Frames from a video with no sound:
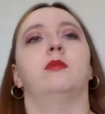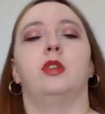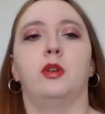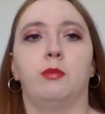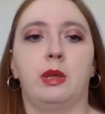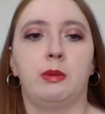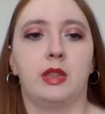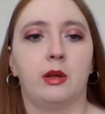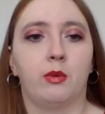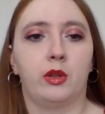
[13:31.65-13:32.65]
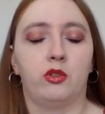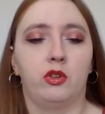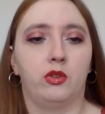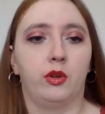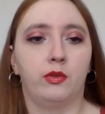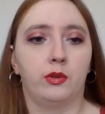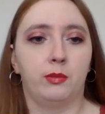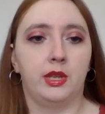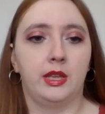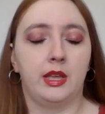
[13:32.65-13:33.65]
maybe that watches over
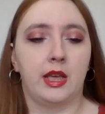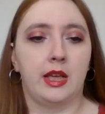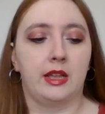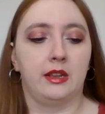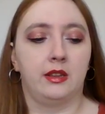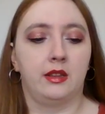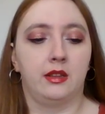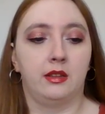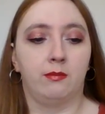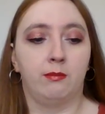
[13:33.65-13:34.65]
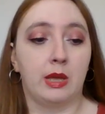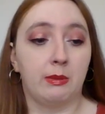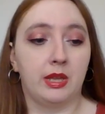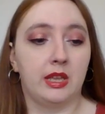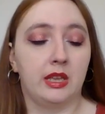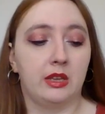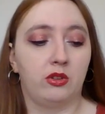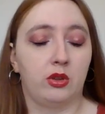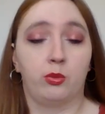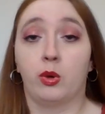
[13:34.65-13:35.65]
me, and maybe it
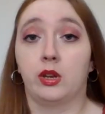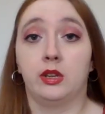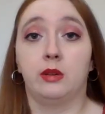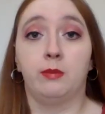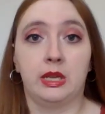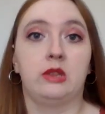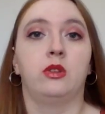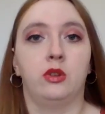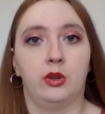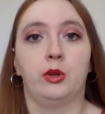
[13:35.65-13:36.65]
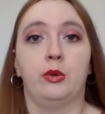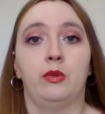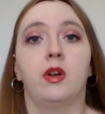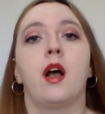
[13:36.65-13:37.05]
just wanted me to know,